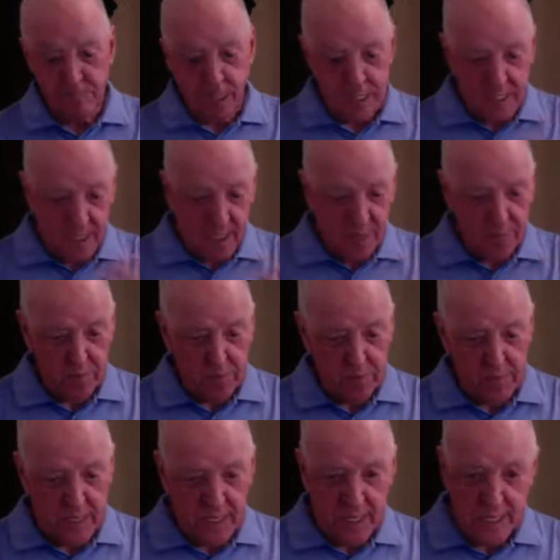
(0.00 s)
I can help you with
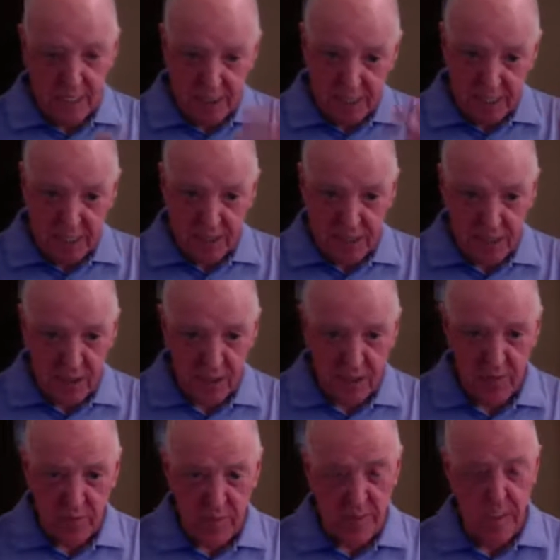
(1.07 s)
that. I can send you the
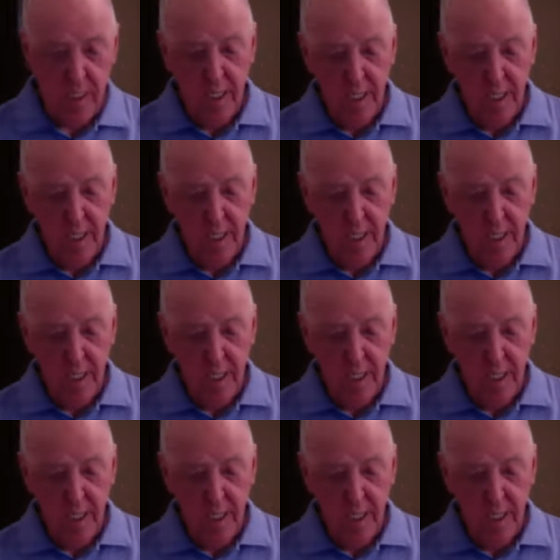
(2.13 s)
document,